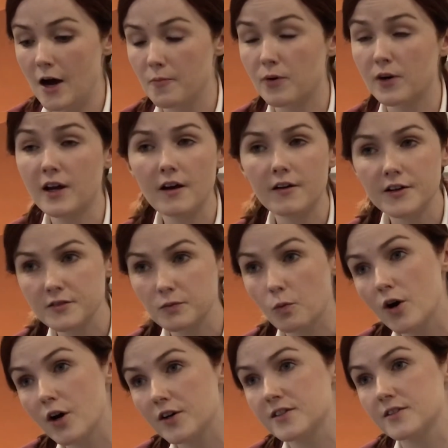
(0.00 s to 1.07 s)
Precarious
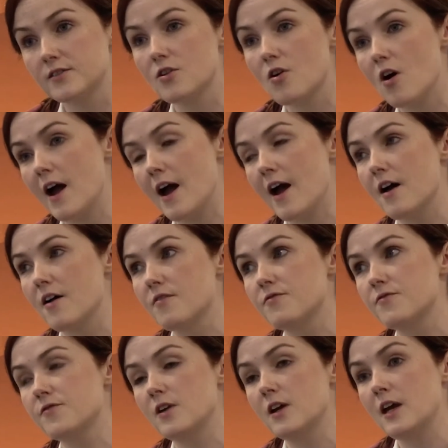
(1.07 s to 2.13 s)
work does not
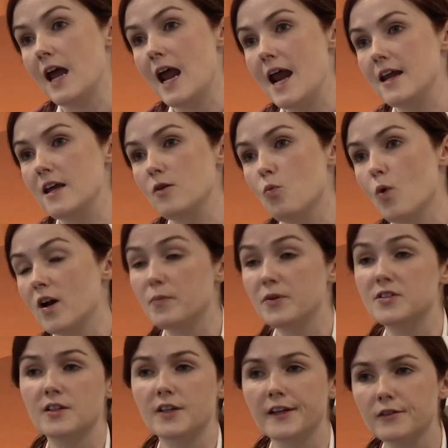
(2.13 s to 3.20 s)
have any one
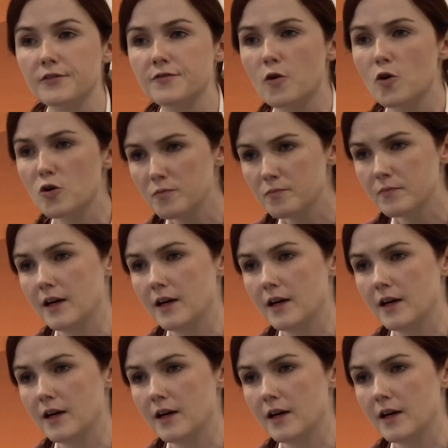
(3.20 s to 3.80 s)
particular form.